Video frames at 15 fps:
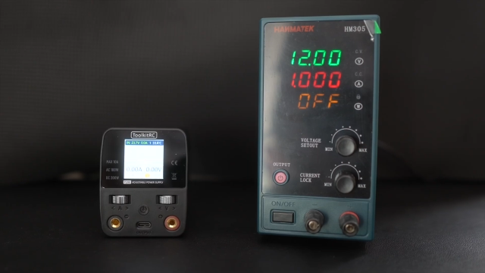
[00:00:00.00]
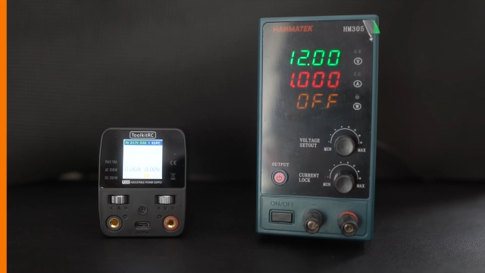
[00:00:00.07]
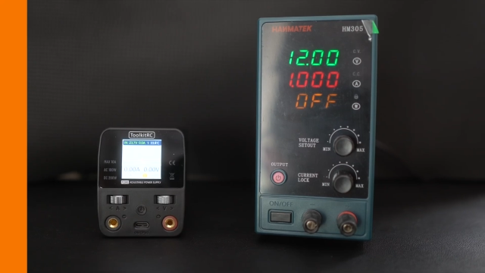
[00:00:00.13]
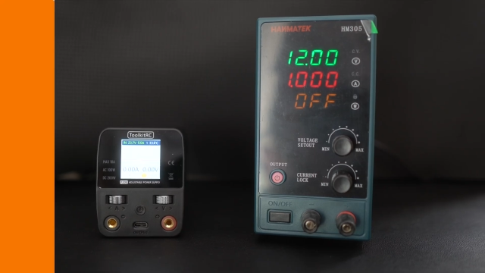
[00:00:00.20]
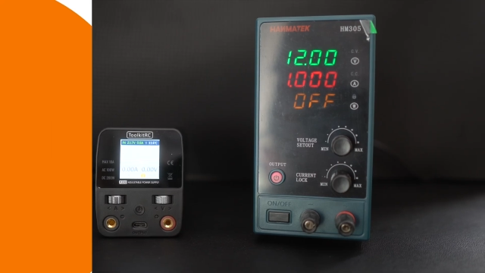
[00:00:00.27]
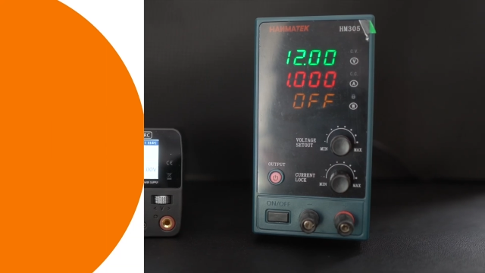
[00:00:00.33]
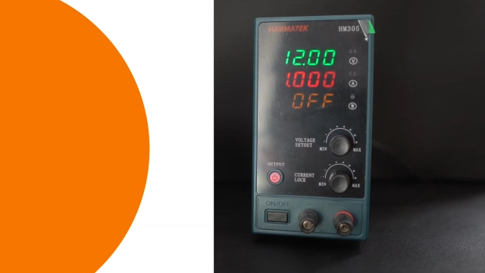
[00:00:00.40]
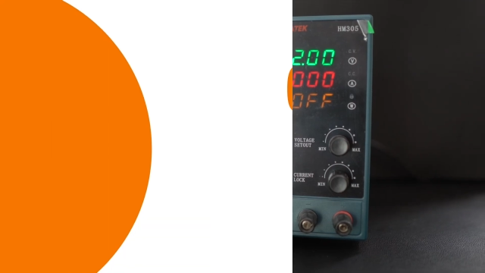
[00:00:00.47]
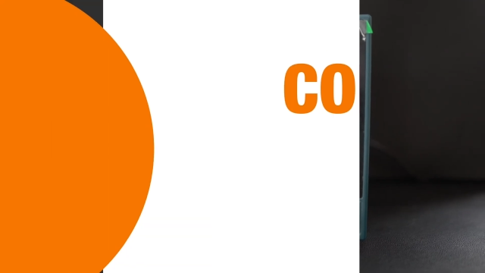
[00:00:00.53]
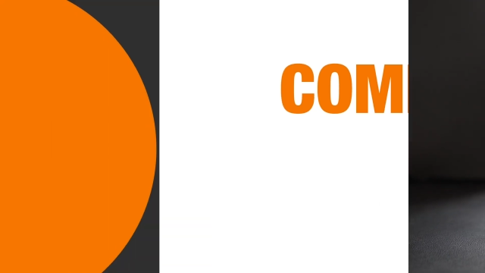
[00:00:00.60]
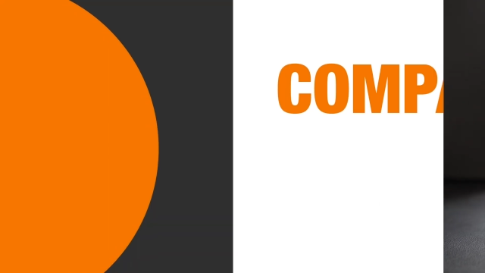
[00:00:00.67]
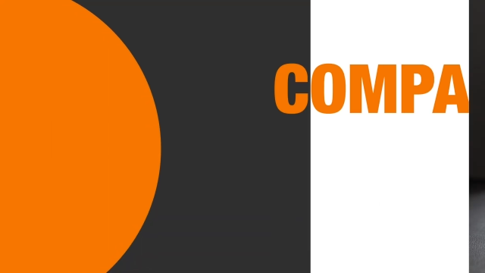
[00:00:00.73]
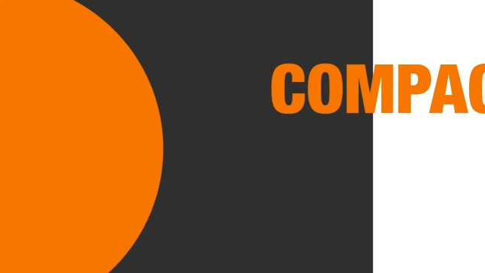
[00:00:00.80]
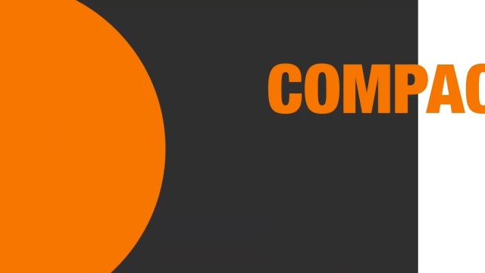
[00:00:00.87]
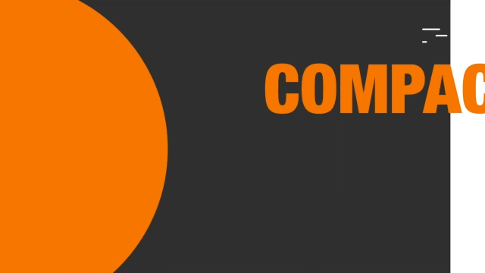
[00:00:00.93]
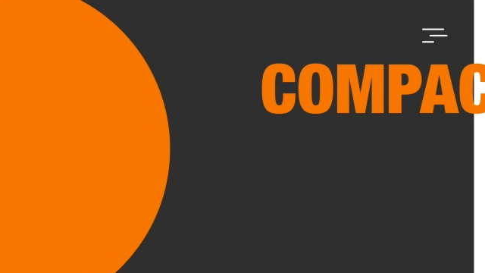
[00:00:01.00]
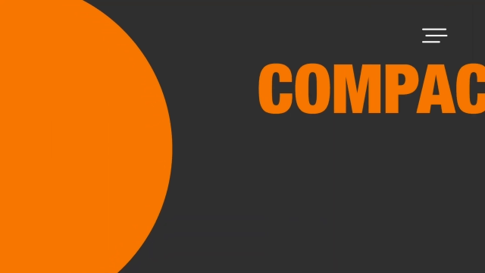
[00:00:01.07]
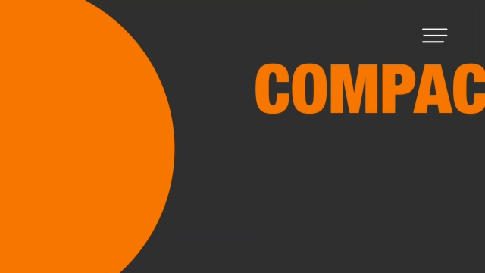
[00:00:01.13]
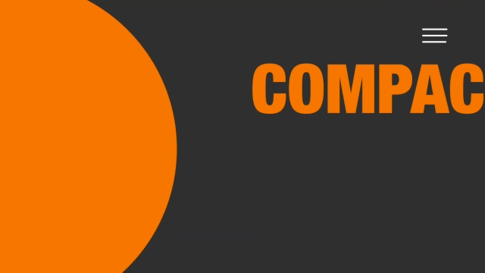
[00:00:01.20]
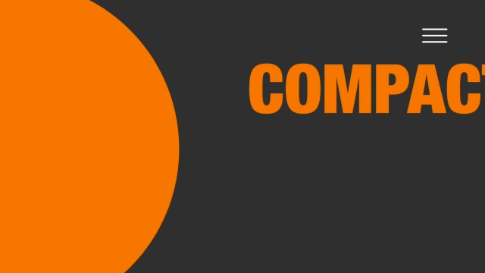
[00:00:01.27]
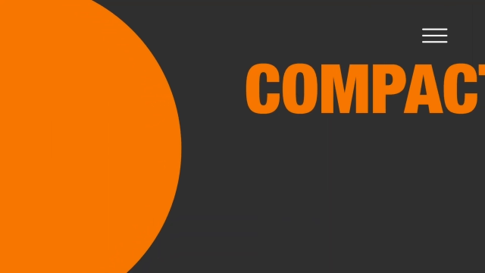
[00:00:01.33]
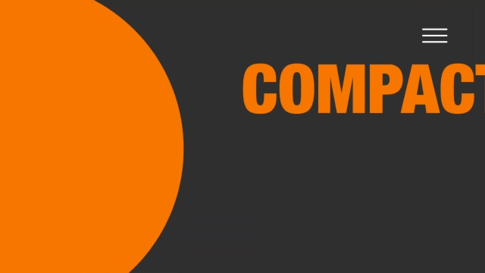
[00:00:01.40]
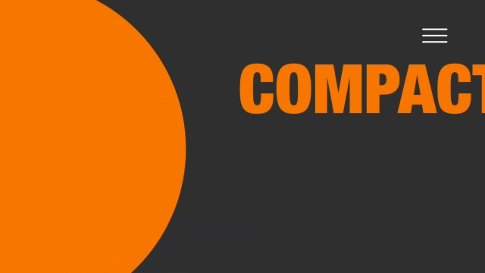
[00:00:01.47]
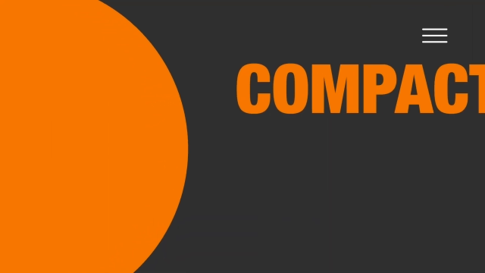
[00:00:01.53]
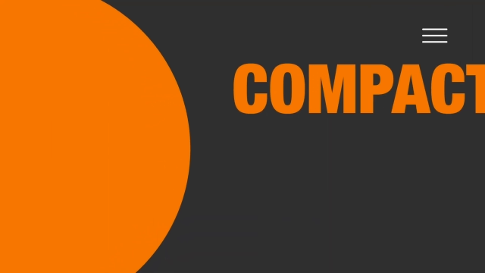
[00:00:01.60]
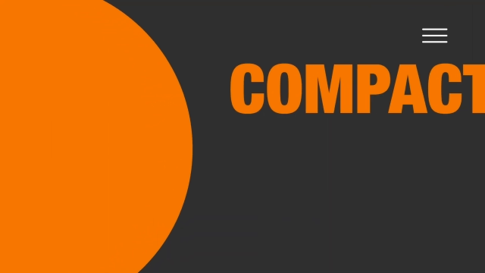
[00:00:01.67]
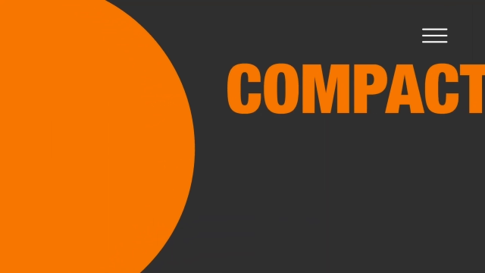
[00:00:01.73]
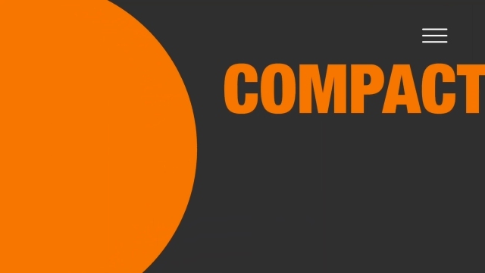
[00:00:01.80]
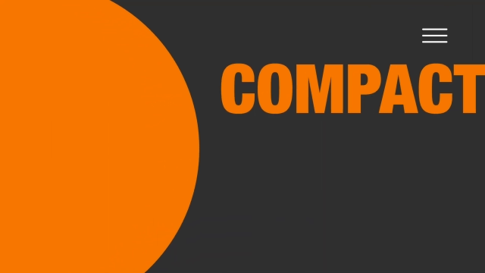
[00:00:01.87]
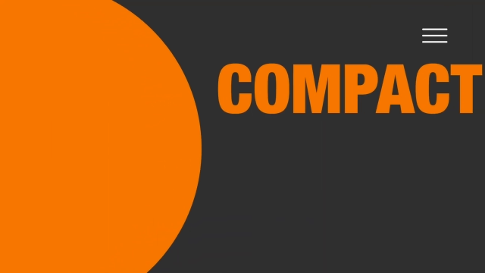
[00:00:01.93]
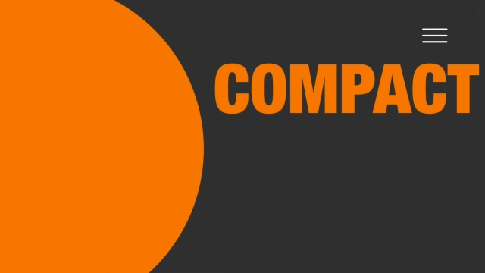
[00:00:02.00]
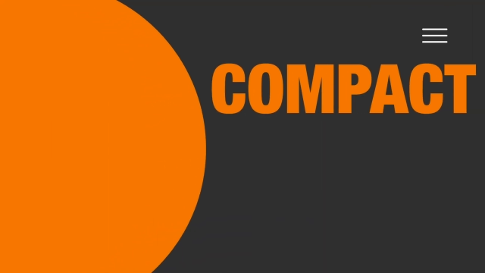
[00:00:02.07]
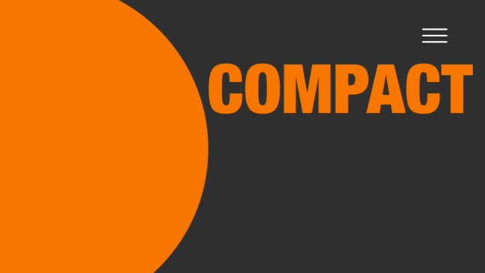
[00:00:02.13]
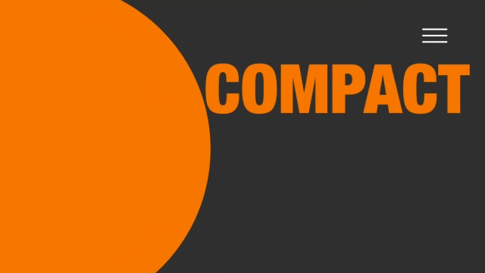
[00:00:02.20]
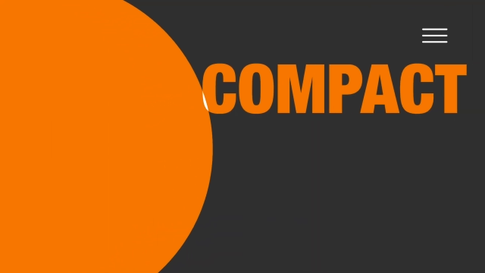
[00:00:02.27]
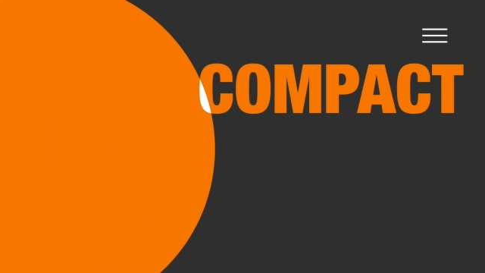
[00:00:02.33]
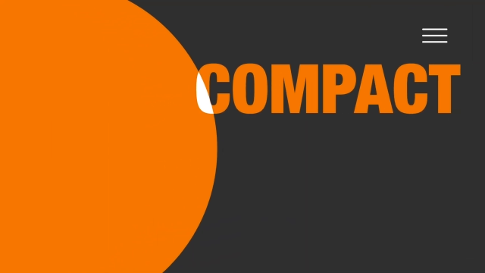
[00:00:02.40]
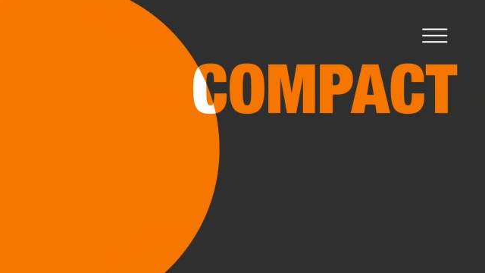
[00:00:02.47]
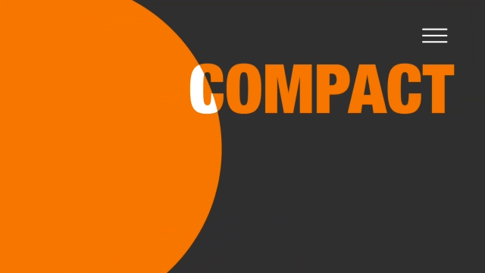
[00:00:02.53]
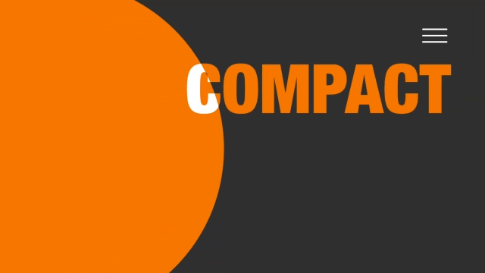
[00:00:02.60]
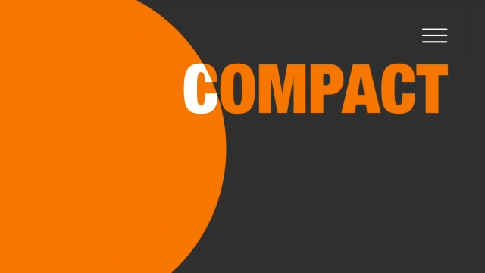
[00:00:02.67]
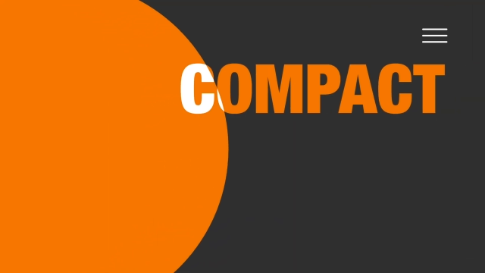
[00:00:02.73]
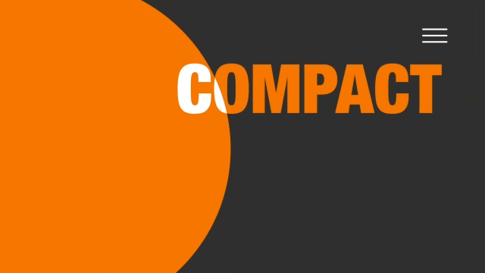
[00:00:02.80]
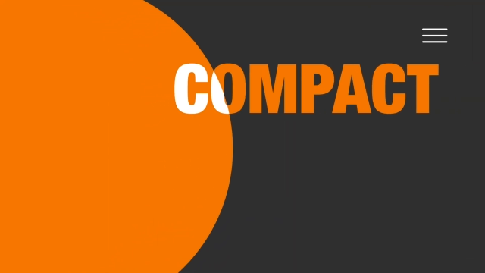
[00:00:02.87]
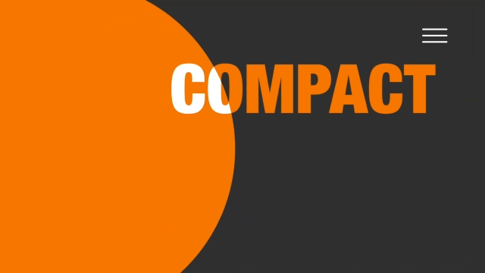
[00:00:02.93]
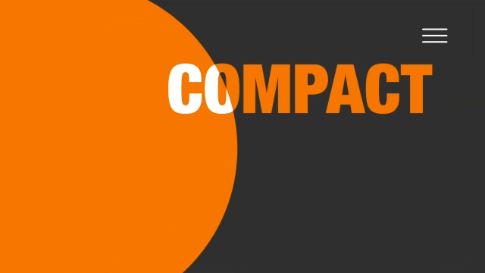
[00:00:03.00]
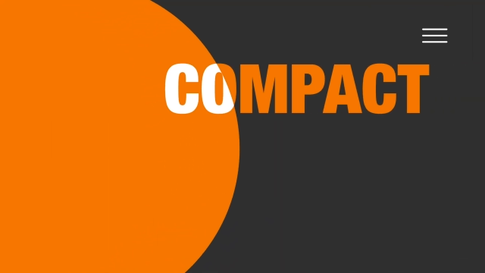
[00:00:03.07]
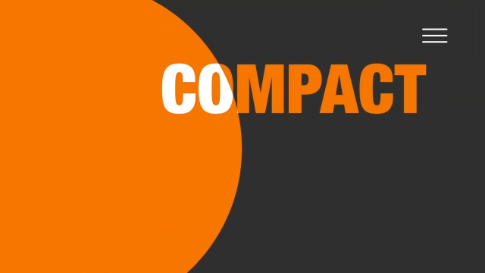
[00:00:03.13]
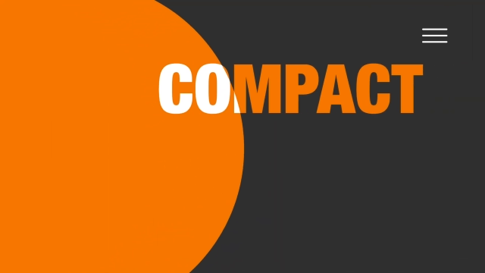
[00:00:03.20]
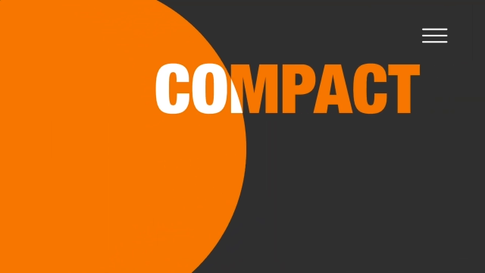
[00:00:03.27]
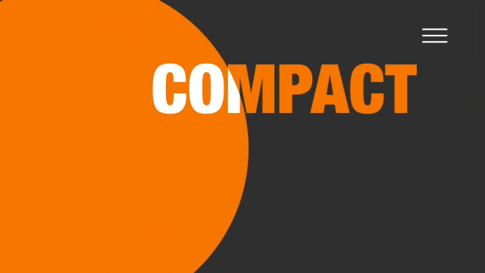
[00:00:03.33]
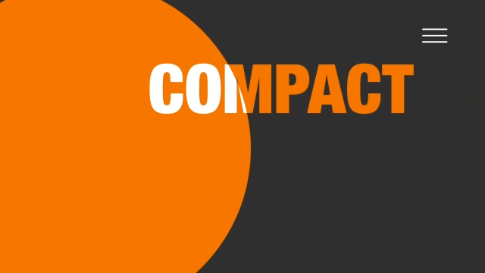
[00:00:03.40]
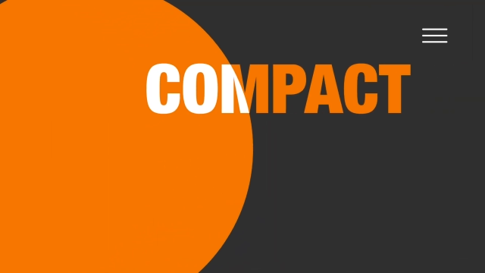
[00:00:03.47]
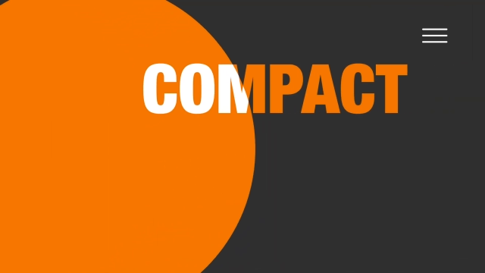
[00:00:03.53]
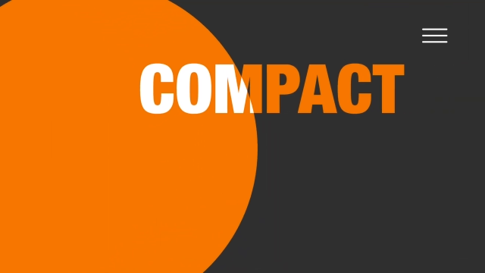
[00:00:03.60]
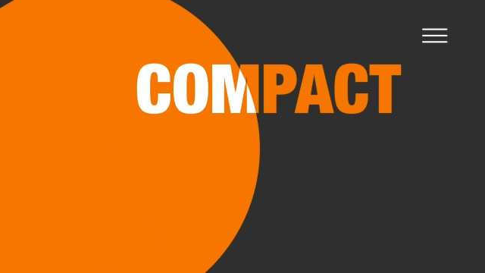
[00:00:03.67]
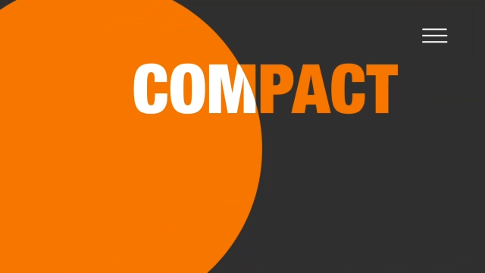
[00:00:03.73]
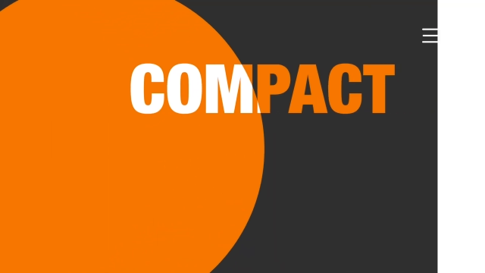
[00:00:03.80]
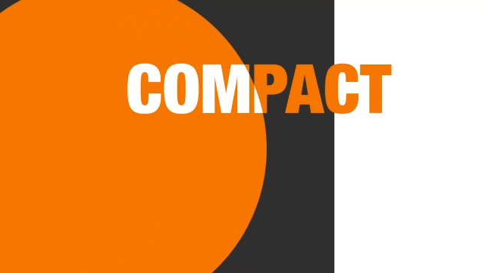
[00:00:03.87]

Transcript: No face is visible, so there are no lips to read.